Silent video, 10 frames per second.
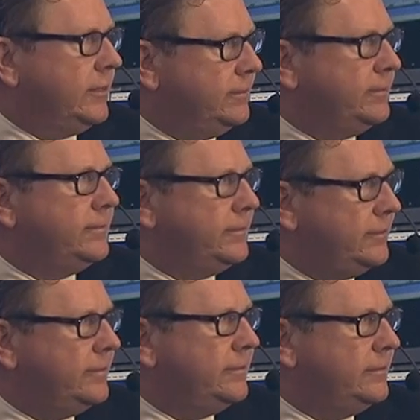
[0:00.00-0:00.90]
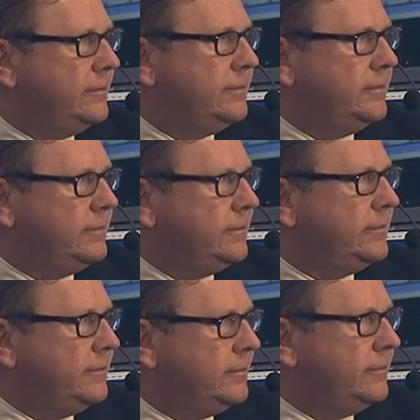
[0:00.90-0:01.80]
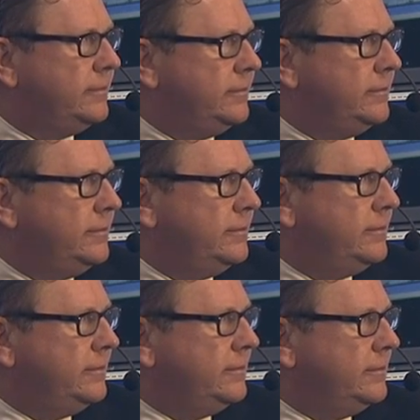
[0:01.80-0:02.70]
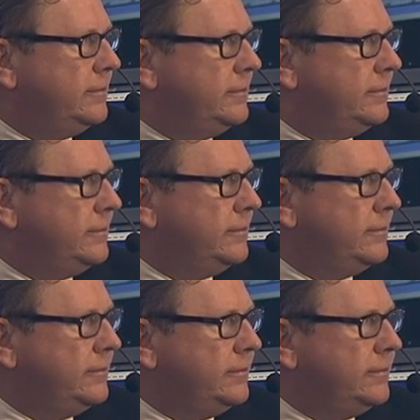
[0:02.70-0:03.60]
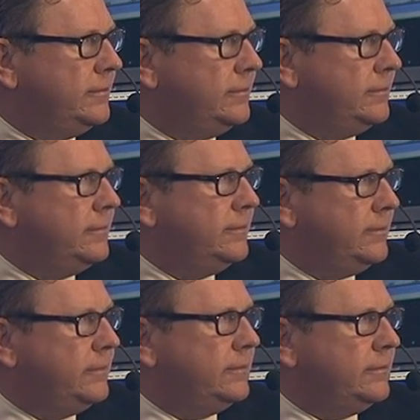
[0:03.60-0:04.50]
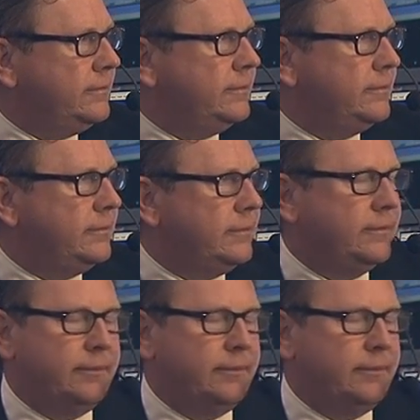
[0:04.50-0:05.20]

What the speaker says: (silent)